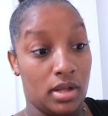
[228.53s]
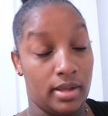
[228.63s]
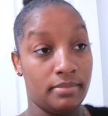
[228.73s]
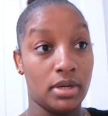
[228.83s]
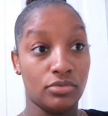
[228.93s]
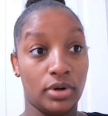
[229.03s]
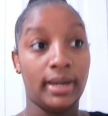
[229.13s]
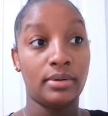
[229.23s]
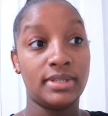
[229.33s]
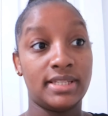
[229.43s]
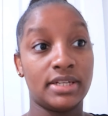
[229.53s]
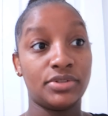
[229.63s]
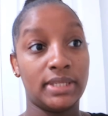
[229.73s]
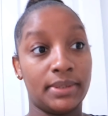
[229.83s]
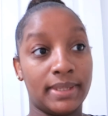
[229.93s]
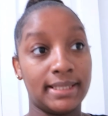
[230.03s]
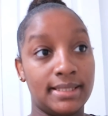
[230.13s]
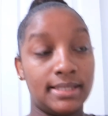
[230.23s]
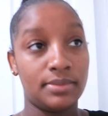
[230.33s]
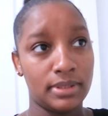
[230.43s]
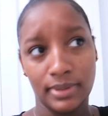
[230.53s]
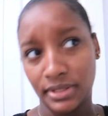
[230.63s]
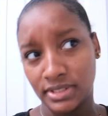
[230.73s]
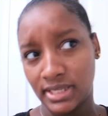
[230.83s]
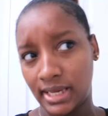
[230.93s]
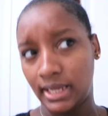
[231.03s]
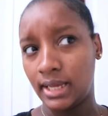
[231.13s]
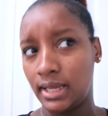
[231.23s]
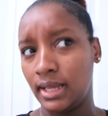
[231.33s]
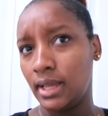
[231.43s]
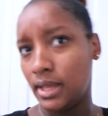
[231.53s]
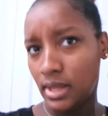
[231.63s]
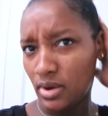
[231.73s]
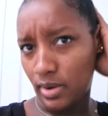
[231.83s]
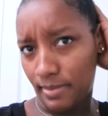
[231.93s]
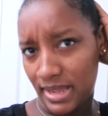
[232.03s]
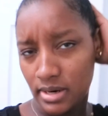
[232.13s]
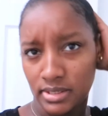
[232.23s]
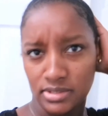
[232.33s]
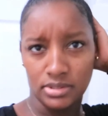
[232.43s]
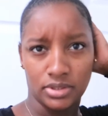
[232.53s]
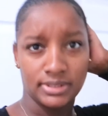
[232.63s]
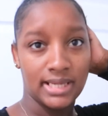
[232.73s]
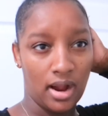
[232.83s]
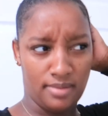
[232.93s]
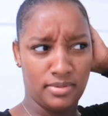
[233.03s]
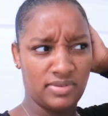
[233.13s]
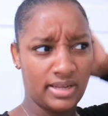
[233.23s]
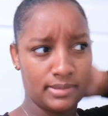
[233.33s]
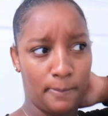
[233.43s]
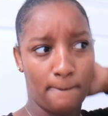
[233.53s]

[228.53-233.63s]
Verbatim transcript: I'm gonna run downstairs really quickly, see what the weather's like. Okay, my hair doesn't look terrible, right?